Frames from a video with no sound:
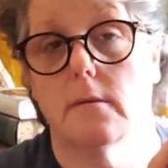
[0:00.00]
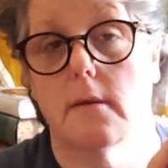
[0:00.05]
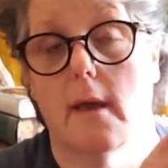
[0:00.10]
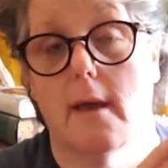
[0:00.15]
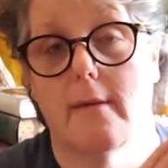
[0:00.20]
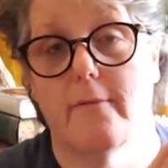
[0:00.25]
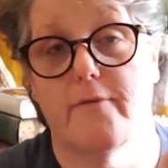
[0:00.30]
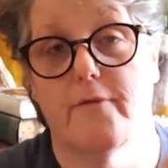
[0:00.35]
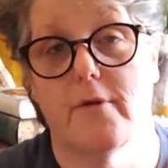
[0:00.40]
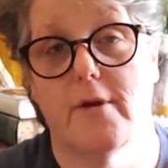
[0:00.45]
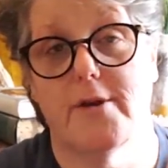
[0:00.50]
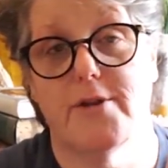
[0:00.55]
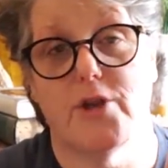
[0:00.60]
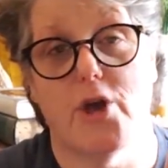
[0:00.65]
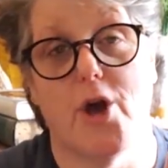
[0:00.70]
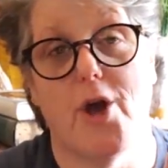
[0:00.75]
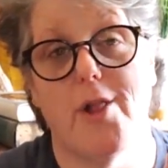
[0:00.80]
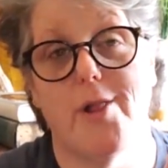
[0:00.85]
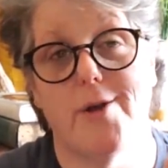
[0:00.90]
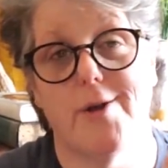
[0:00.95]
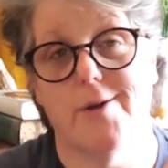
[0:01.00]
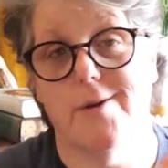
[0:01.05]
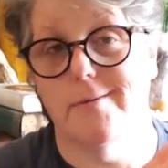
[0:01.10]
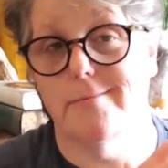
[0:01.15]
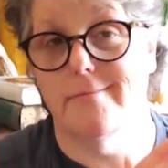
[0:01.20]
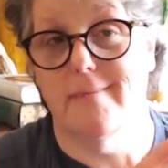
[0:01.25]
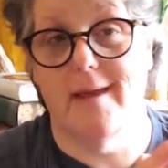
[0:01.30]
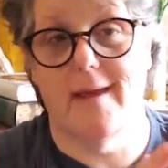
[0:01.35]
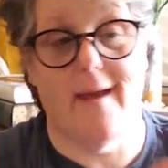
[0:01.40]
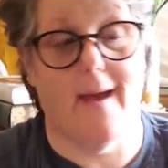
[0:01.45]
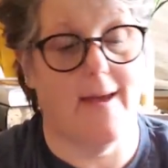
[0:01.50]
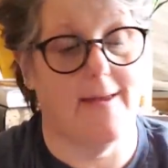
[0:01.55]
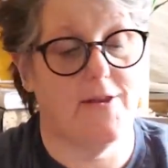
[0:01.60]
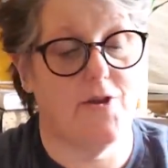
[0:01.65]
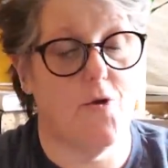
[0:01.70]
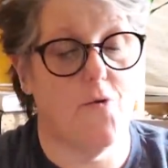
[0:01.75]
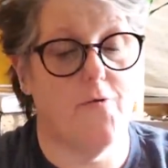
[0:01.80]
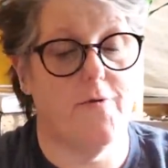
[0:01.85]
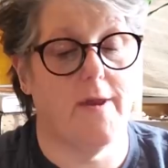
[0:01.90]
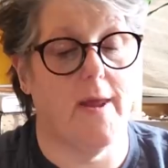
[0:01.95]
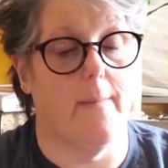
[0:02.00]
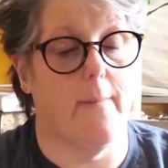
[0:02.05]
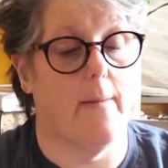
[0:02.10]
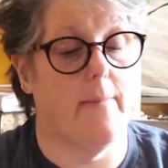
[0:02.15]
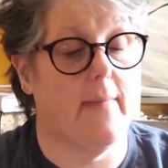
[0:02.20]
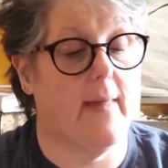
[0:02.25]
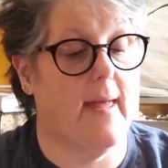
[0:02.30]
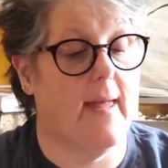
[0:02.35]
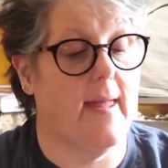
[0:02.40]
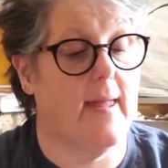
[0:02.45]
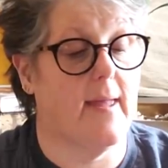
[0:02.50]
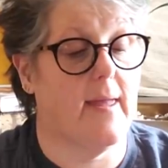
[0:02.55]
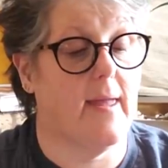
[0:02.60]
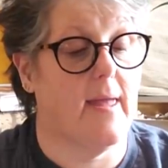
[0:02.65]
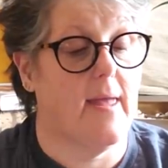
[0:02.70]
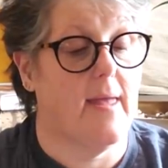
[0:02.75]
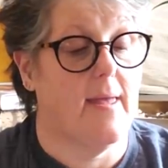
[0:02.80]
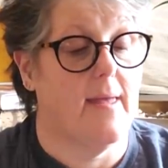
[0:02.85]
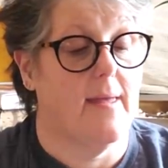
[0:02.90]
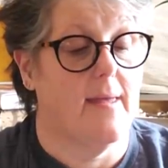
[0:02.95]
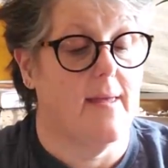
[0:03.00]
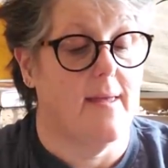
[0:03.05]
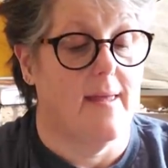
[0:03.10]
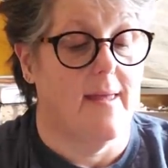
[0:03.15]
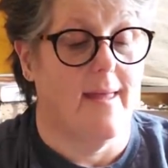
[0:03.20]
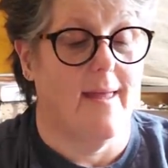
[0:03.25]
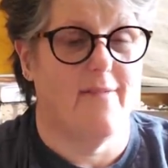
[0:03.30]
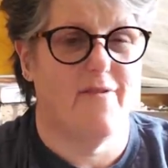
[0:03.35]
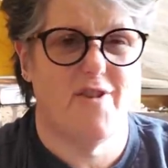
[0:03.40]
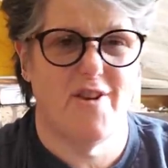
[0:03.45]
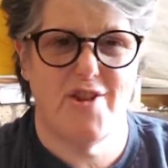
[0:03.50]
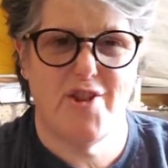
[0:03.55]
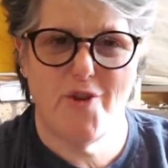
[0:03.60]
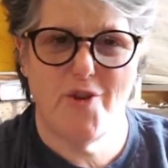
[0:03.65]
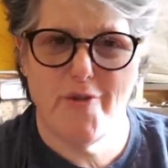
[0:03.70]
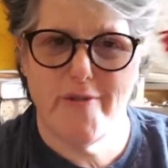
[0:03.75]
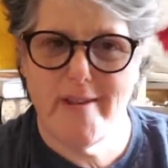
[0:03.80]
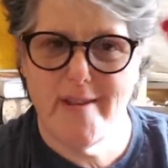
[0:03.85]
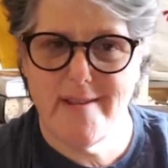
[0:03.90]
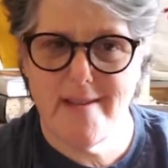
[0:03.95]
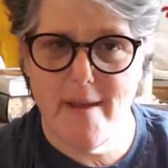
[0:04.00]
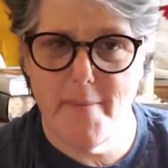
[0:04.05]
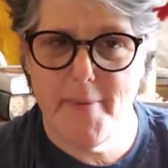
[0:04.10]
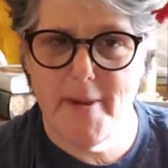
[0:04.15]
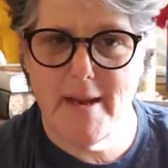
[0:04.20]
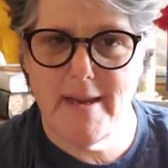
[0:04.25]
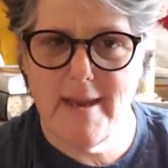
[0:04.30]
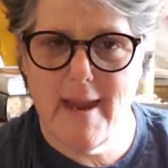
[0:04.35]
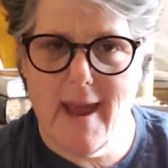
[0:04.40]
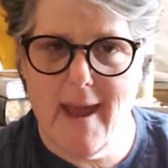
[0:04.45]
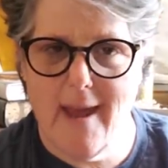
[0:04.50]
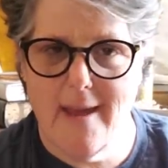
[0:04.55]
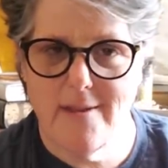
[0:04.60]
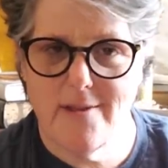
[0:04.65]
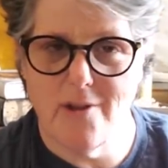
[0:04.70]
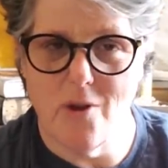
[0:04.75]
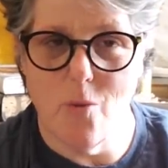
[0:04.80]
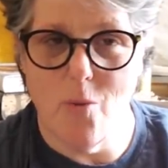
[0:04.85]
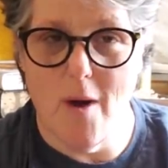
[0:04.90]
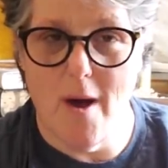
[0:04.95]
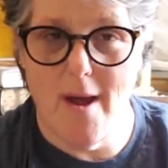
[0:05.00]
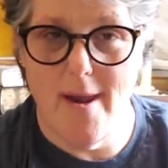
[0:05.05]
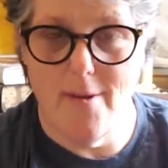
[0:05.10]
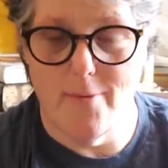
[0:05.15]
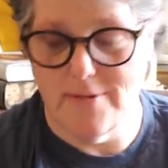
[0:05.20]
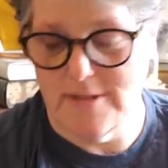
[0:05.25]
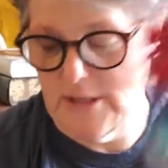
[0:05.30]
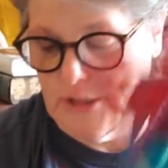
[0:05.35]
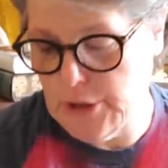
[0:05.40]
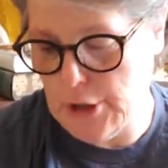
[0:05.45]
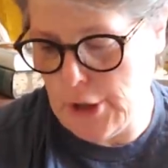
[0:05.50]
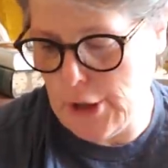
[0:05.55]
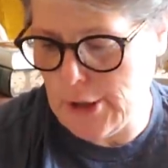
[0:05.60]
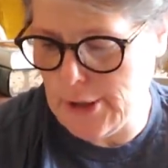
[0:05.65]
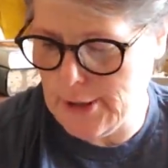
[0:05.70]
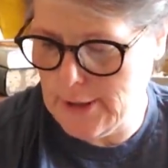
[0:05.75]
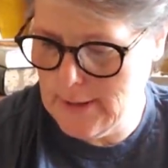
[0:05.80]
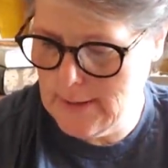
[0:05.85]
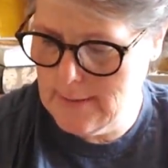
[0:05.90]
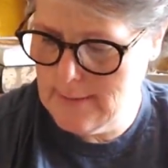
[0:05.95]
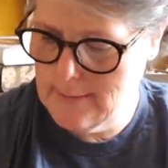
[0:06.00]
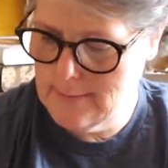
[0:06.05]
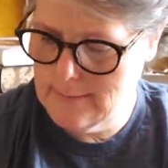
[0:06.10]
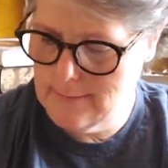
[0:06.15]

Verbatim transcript: And for $1, I told him, I'm like, if she chews this up in a day, so what? It was $1.